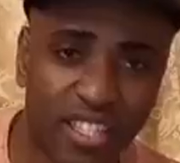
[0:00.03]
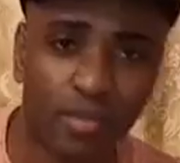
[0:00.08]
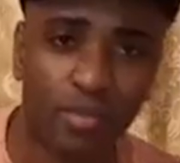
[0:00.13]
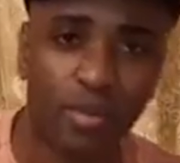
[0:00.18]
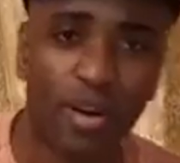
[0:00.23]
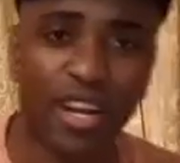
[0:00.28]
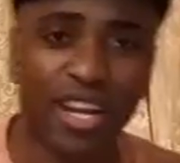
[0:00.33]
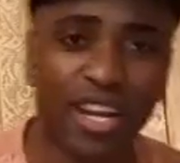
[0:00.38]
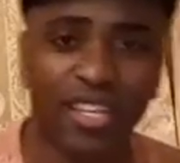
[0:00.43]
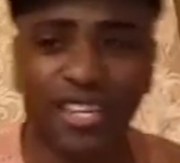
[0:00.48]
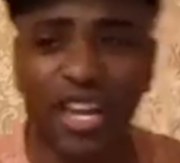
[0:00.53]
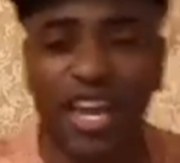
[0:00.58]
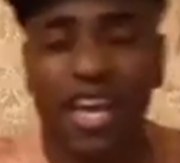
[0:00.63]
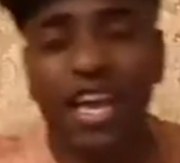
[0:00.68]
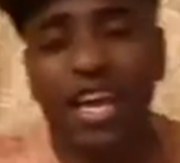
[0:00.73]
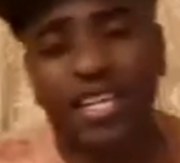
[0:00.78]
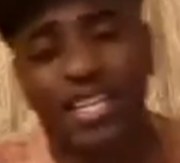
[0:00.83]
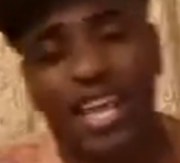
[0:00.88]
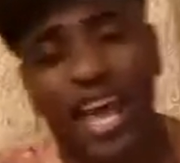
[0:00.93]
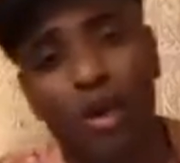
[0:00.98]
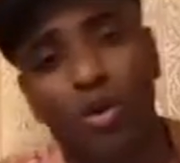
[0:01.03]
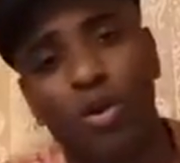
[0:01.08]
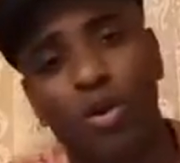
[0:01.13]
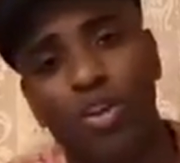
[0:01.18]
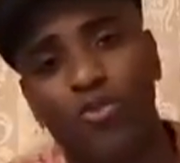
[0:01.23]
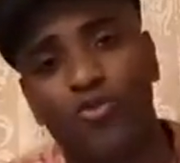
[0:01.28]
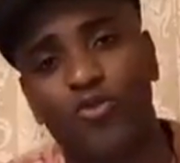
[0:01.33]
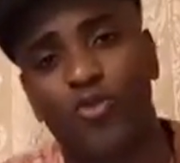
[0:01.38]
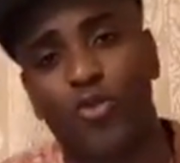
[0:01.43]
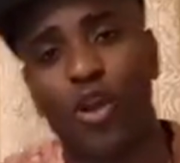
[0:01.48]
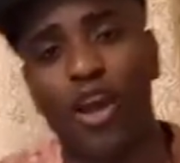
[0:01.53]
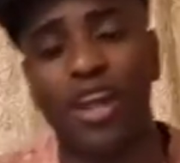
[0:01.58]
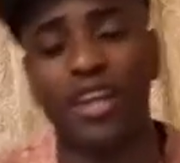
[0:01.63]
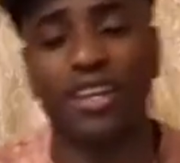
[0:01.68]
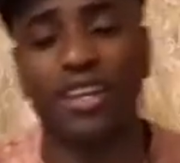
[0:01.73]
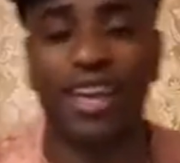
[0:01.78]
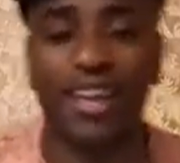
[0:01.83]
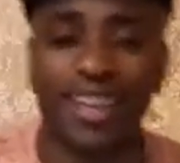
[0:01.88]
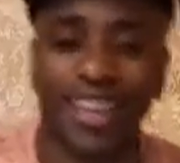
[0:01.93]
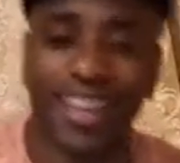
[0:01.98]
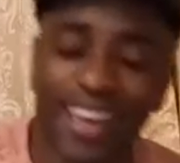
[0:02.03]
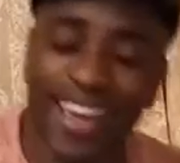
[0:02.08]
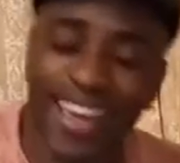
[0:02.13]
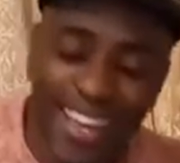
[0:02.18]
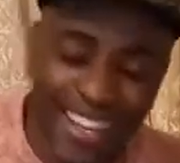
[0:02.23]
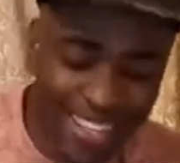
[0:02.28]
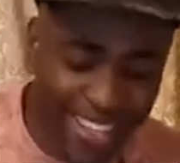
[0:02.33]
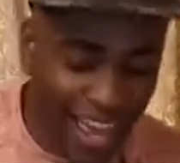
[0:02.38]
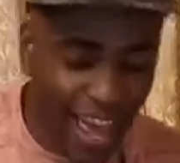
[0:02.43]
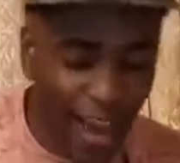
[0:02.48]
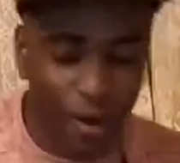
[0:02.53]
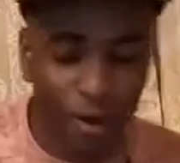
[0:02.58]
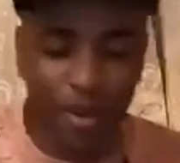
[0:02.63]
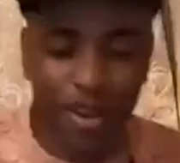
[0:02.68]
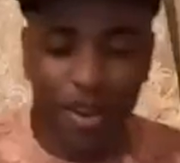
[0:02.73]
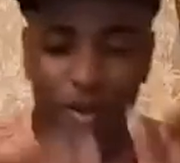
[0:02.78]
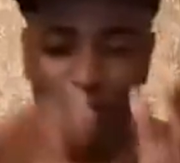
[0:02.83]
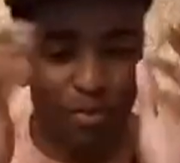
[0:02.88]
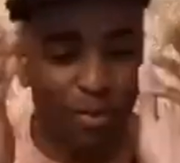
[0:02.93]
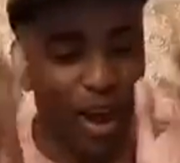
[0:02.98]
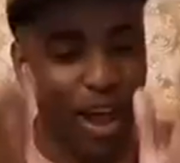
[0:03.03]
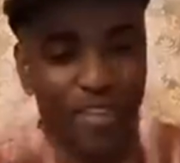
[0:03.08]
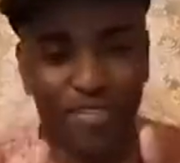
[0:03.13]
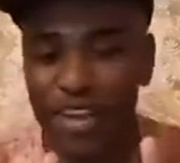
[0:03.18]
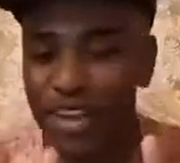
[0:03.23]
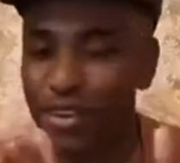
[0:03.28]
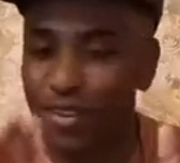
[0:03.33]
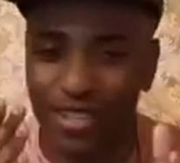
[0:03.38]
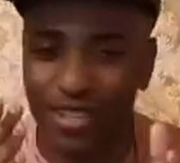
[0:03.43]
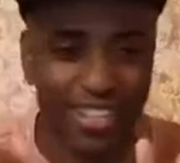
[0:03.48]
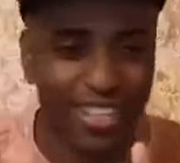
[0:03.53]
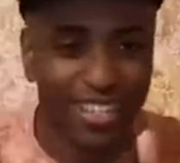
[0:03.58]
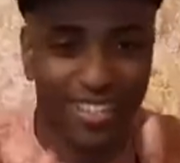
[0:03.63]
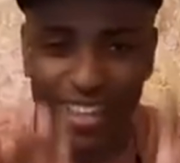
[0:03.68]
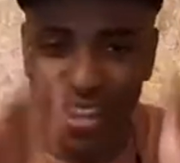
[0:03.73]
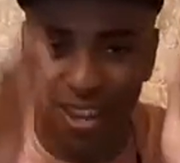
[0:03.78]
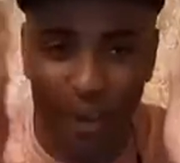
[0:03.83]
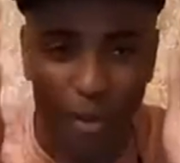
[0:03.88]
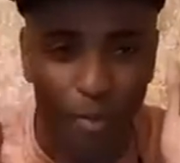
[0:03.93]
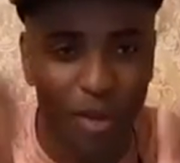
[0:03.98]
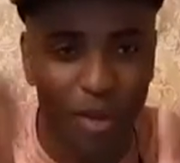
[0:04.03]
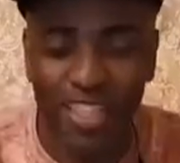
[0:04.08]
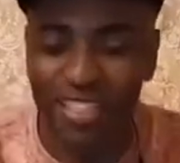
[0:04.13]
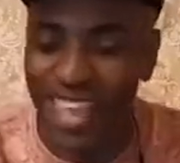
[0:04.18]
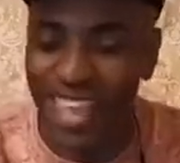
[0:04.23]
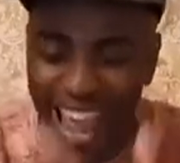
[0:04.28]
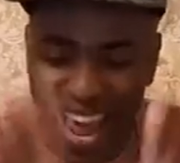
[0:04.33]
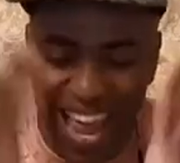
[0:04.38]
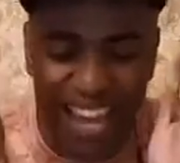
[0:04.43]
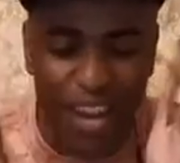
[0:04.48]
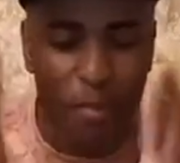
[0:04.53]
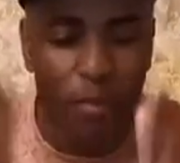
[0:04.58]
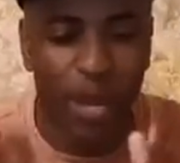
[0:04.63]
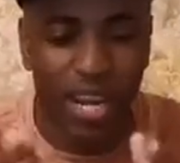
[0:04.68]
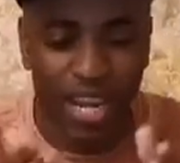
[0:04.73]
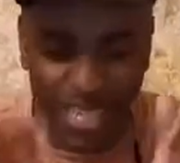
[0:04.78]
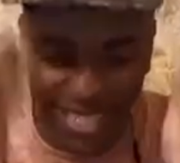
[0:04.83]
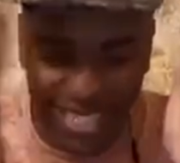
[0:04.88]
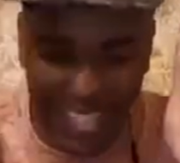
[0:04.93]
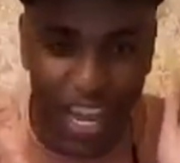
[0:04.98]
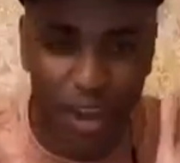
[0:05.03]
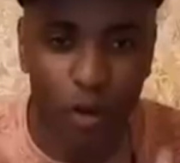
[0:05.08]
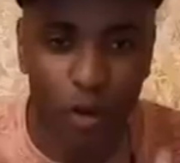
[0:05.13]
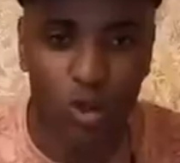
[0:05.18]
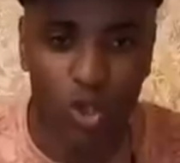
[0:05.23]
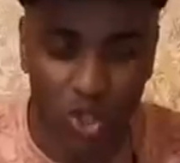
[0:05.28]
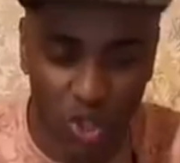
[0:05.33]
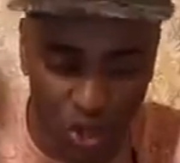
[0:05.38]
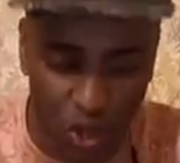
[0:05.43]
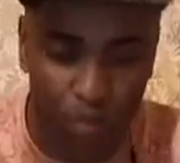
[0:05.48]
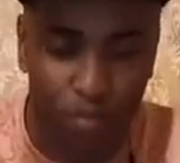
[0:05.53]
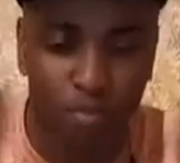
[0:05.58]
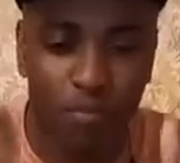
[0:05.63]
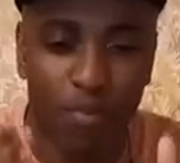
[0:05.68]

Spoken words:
matter anybody tell somebody that this is our time of breakthrough. My God.